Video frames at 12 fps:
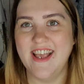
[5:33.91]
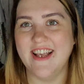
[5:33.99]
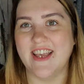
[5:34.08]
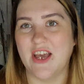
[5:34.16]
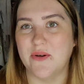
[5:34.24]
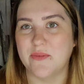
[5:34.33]

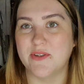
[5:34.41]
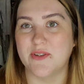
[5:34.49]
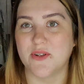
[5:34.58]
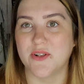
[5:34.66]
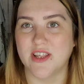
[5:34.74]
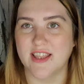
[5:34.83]
get up
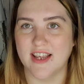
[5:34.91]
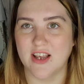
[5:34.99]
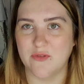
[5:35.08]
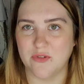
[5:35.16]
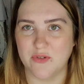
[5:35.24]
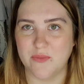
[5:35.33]
slowly, like
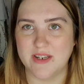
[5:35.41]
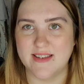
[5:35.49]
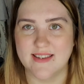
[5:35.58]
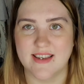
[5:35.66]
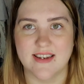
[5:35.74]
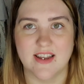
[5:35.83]
if I've been
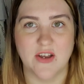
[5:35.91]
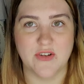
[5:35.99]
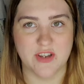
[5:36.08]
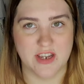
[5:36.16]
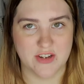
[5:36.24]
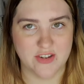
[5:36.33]
sitting down,
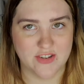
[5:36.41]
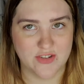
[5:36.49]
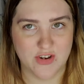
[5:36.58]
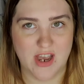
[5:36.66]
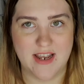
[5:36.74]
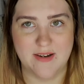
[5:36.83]
like just
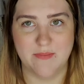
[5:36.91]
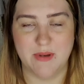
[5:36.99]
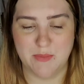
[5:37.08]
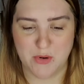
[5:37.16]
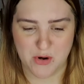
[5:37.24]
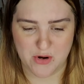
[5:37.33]
try and be
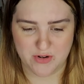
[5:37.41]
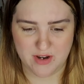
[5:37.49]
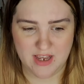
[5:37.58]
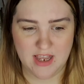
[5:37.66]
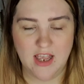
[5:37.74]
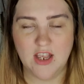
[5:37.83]
more
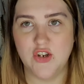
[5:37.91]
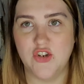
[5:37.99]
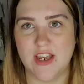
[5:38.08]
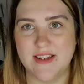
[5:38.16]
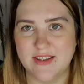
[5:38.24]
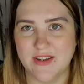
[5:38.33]

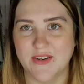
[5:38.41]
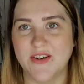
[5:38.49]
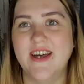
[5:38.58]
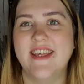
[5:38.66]
gentle.